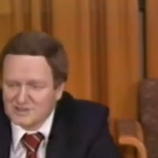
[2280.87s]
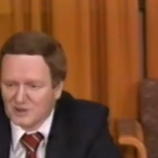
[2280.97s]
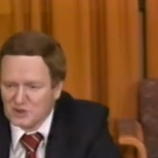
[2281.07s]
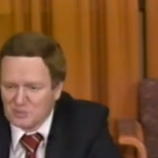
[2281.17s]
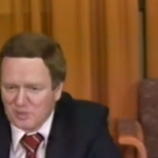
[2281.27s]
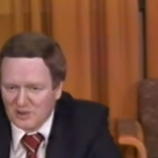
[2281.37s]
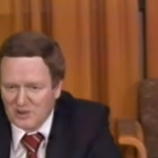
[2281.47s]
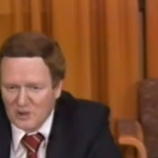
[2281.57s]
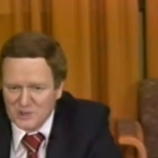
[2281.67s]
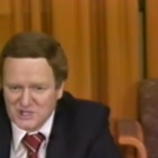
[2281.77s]
Are you
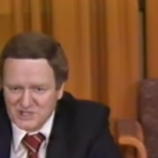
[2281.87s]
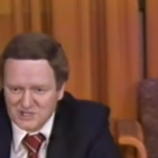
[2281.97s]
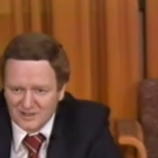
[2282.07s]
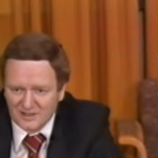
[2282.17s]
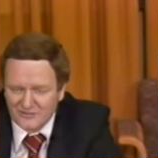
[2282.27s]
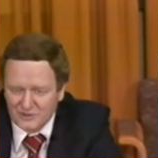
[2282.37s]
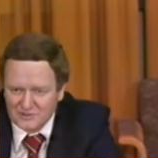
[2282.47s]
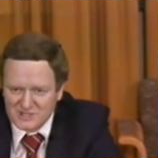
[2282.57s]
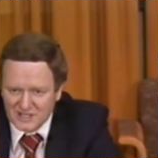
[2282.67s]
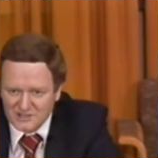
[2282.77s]
precocious enough, you
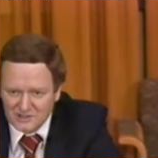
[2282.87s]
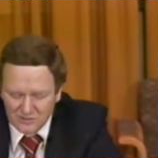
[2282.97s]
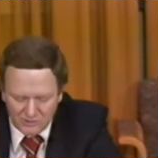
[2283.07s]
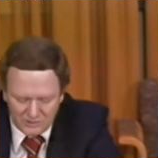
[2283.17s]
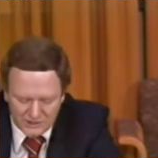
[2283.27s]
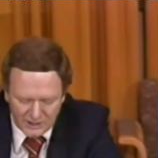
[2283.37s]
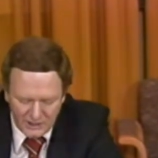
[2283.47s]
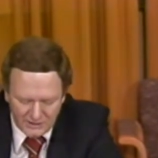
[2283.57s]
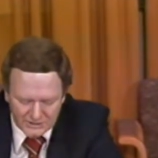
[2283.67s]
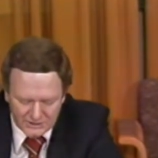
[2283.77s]
six year old
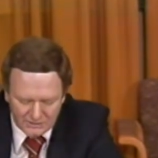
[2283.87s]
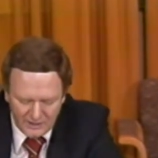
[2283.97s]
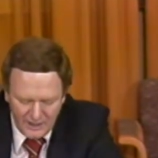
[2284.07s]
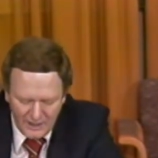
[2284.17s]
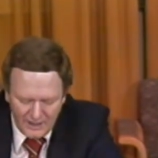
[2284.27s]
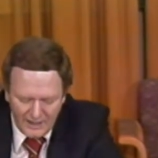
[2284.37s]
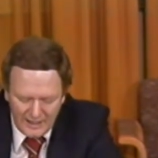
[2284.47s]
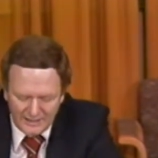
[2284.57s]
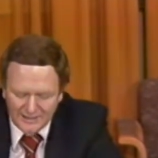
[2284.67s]
child, you? And